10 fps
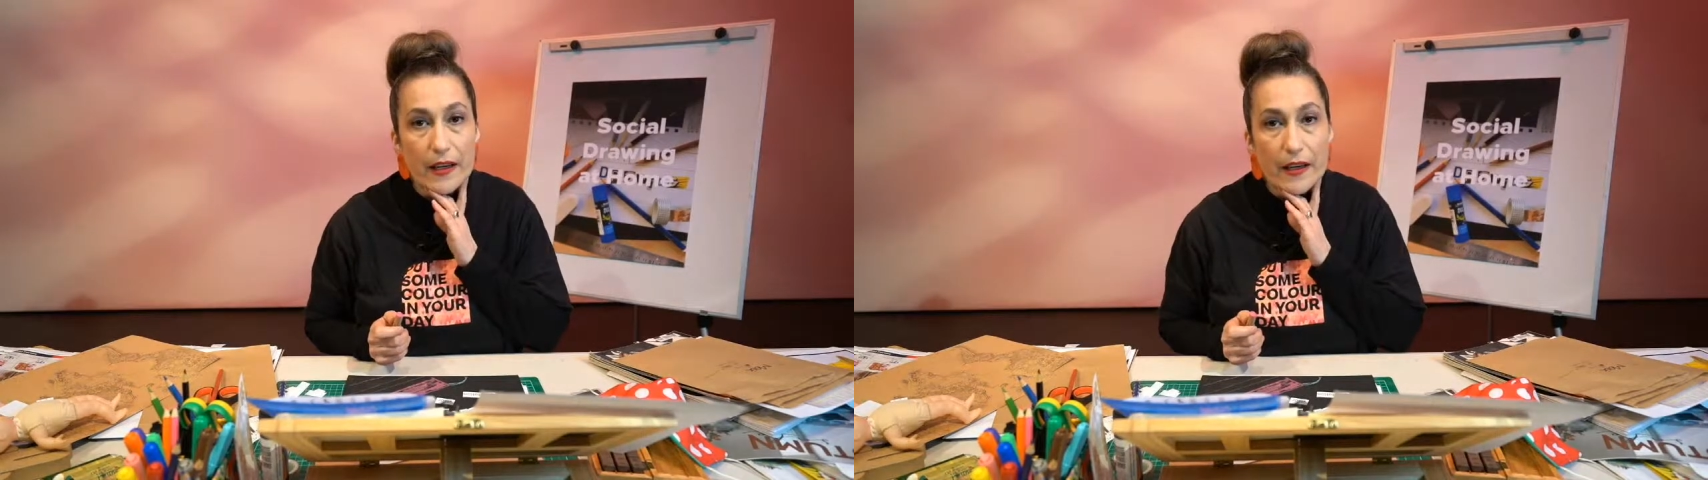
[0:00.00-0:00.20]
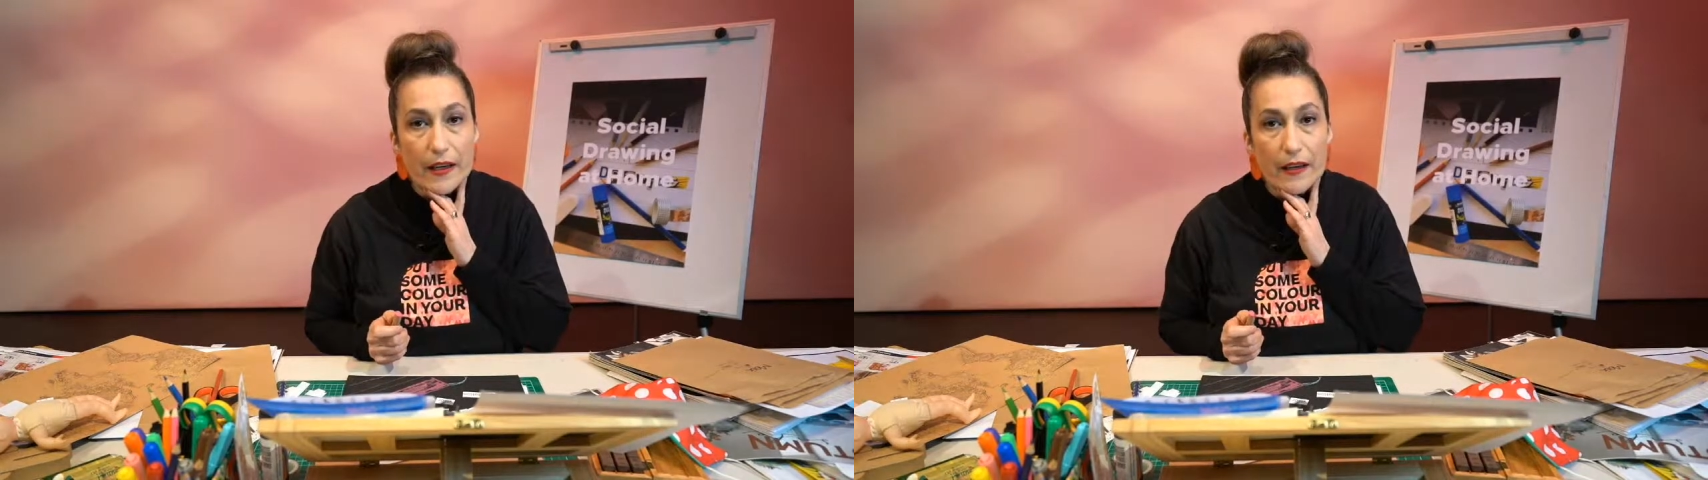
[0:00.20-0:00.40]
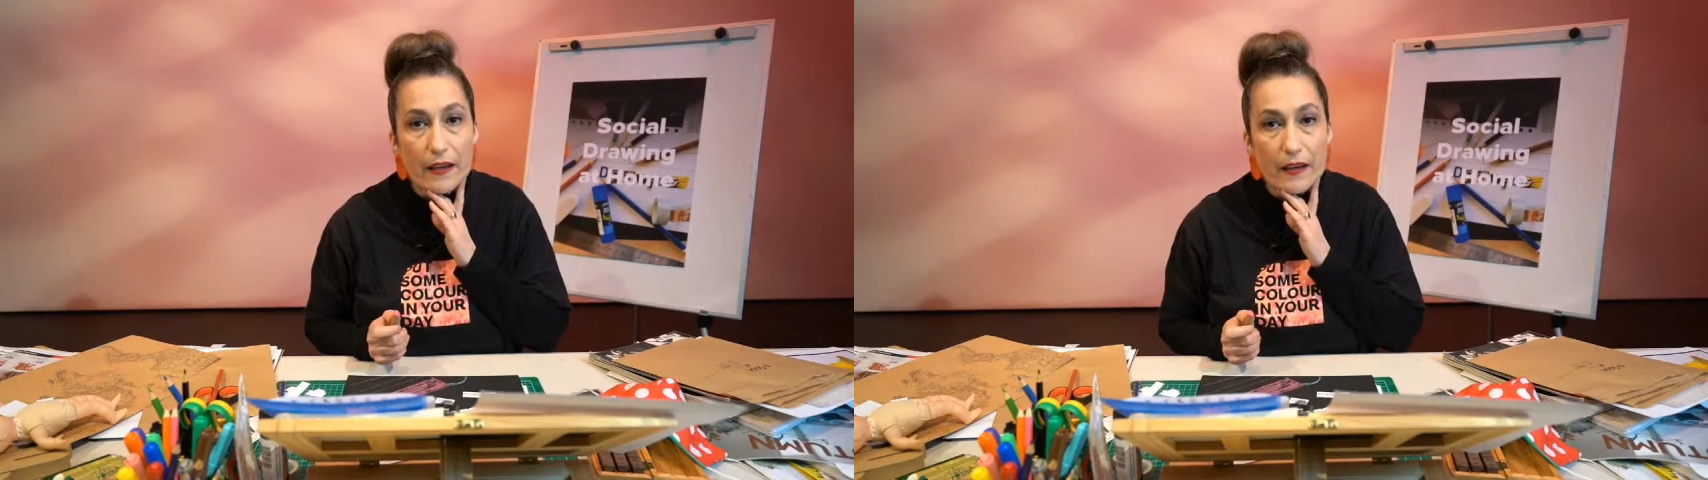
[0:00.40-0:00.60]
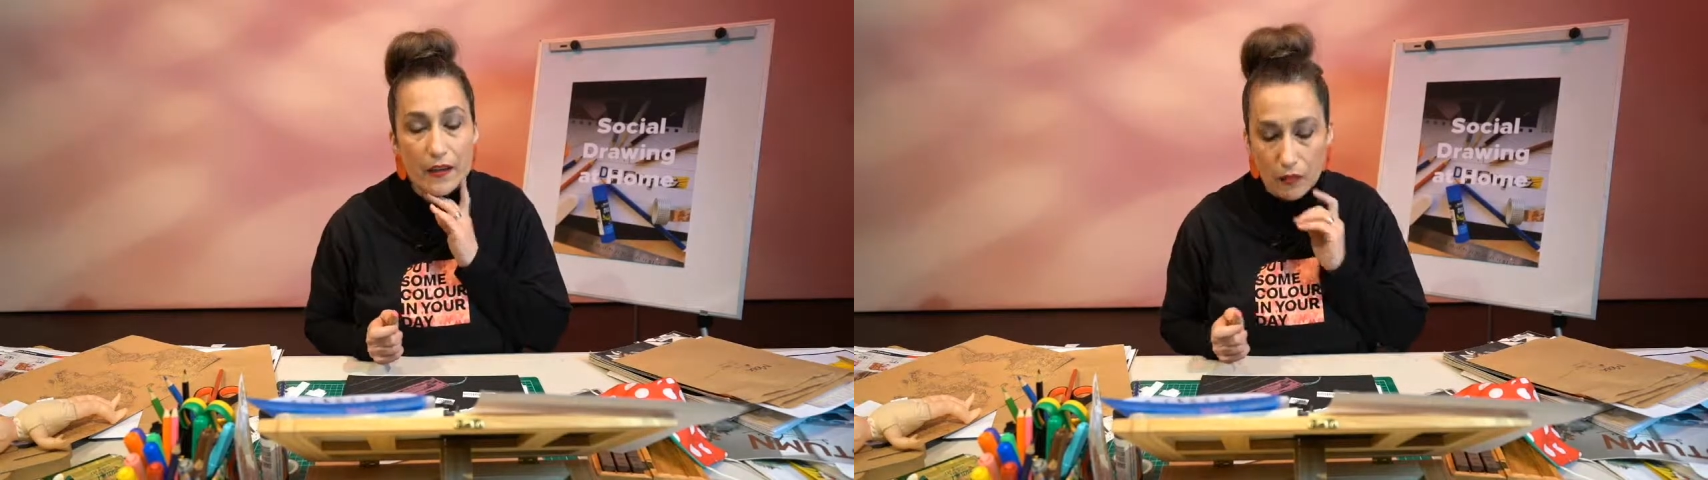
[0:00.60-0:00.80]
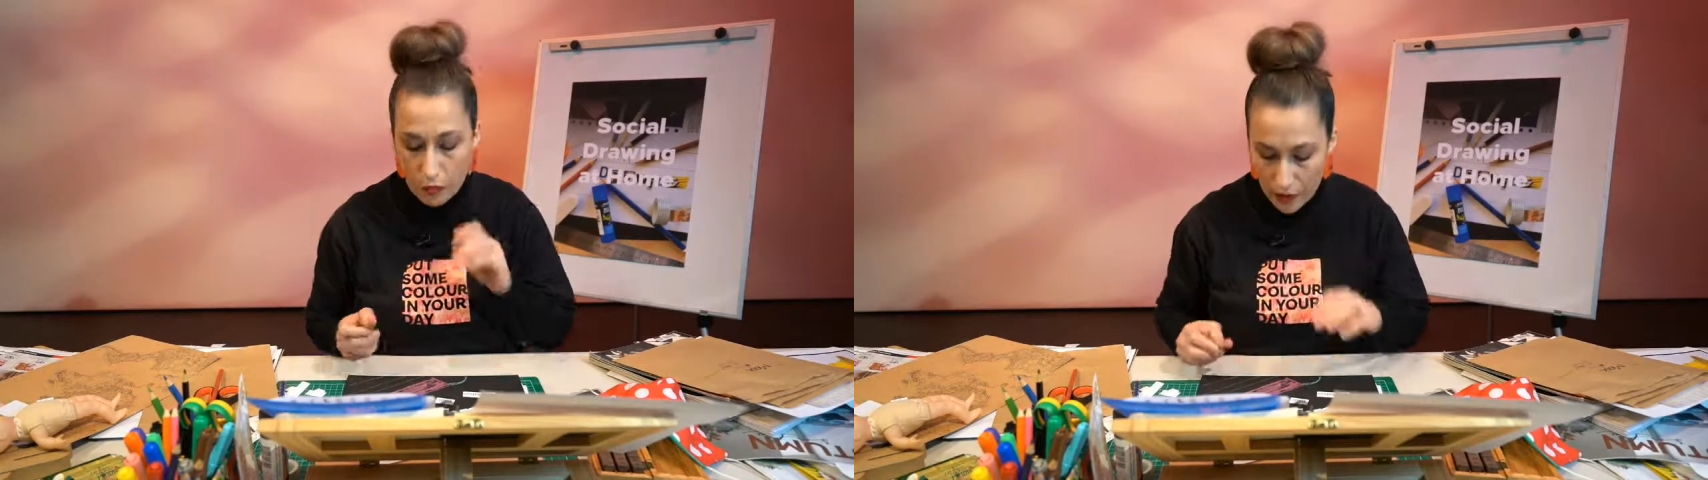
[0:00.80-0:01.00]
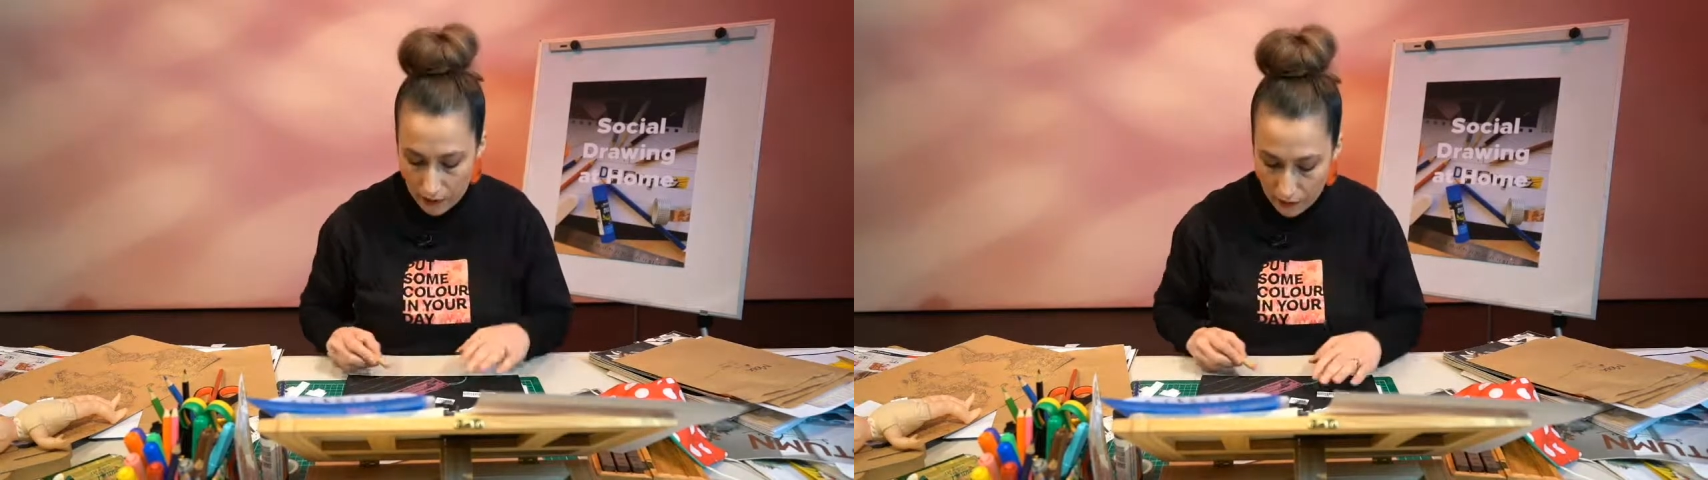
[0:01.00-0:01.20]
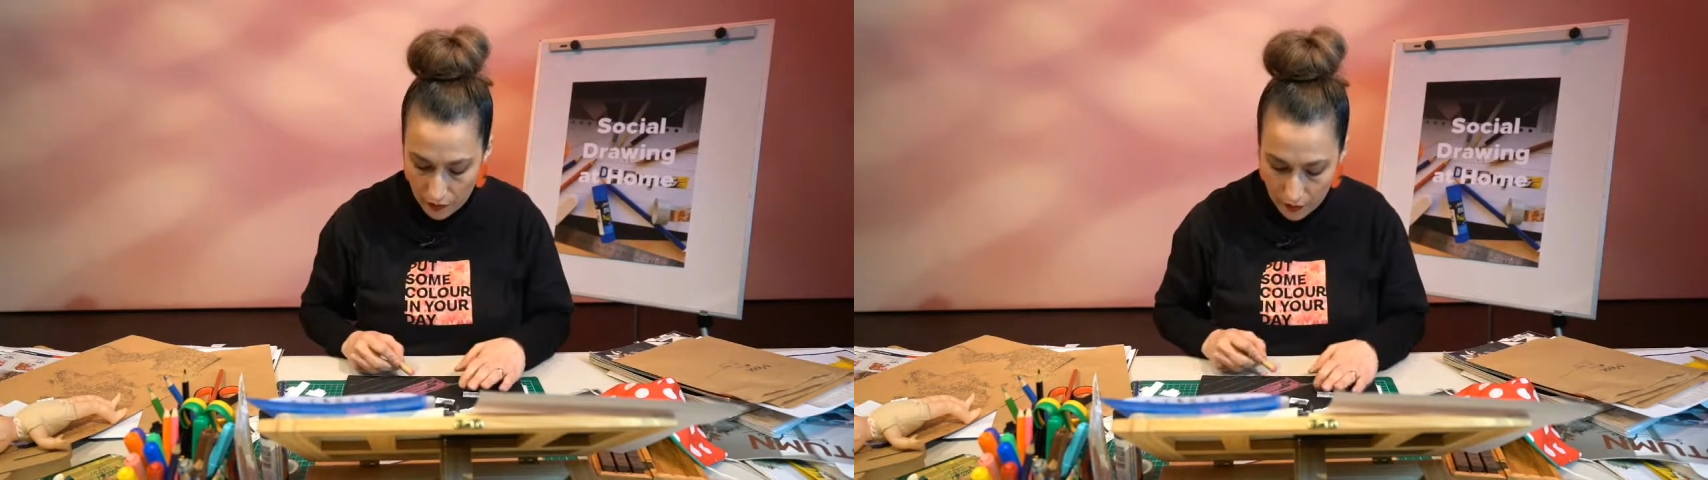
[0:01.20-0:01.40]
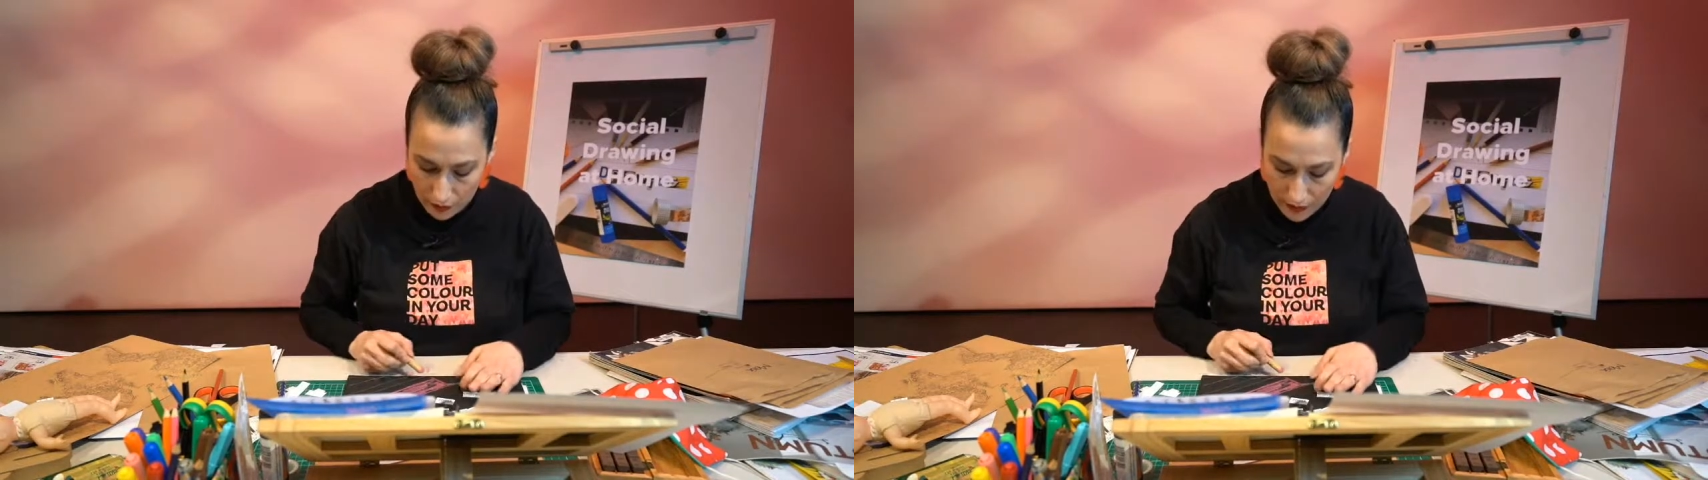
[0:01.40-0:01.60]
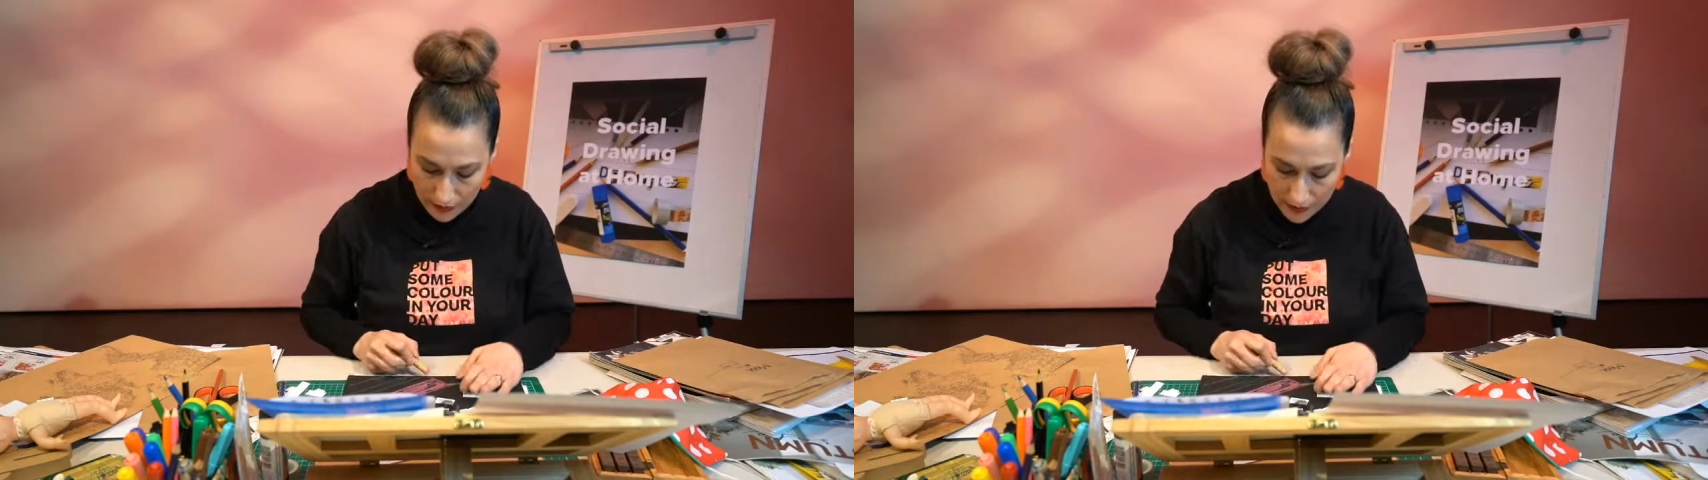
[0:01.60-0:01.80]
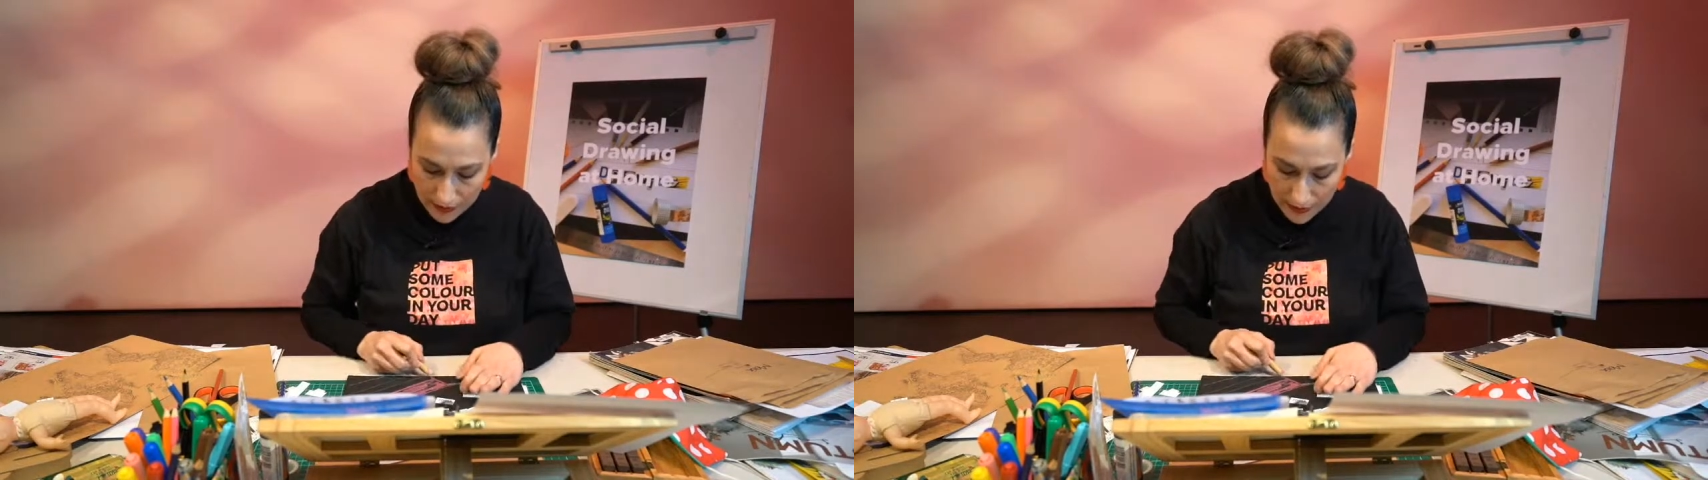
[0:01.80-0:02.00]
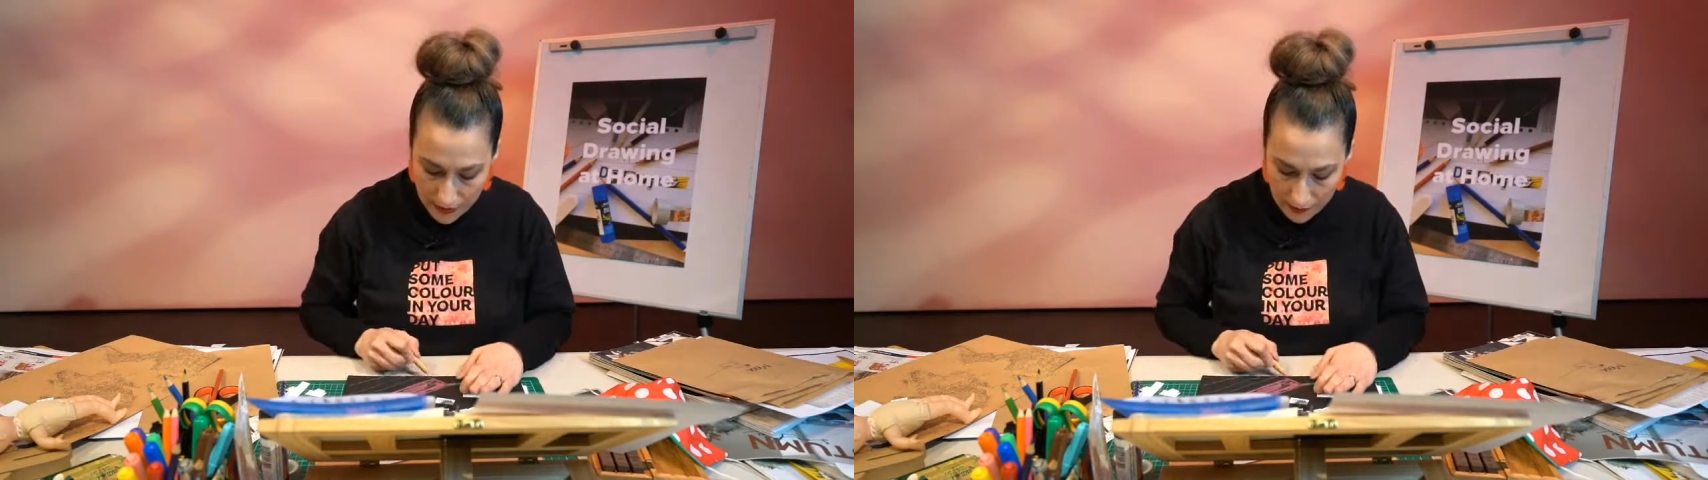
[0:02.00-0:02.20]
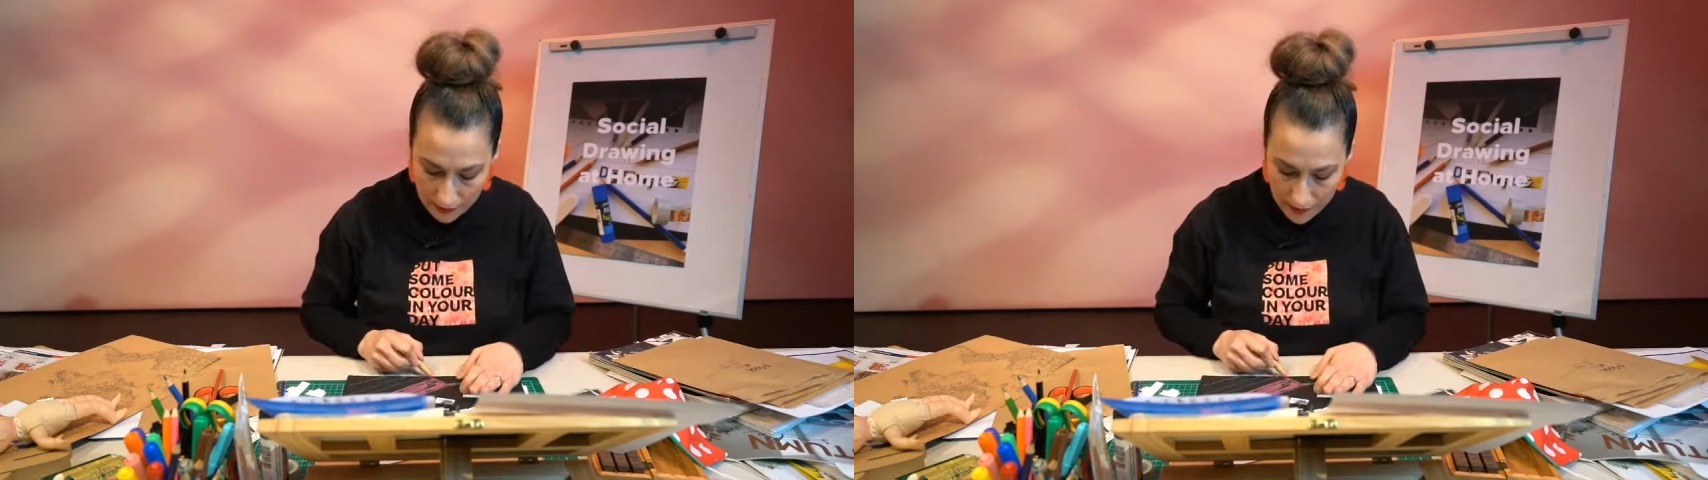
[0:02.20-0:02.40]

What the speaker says: quite a few months now.